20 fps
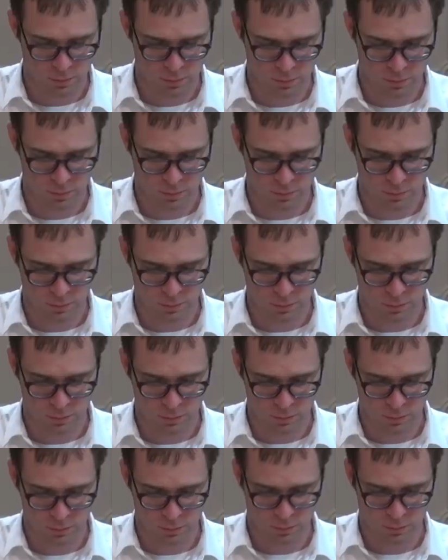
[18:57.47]

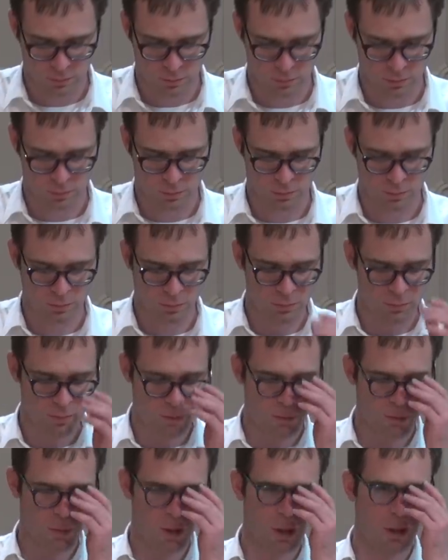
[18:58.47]

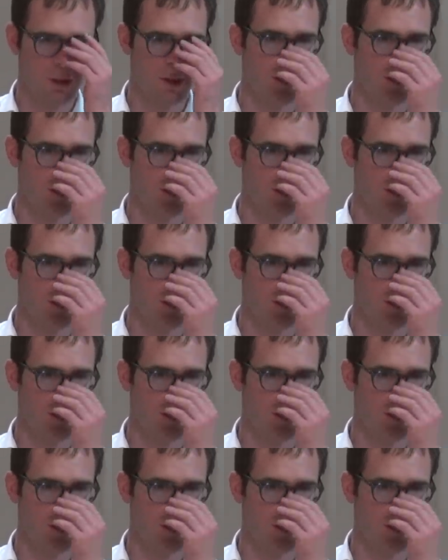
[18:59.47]
Nobody speaks.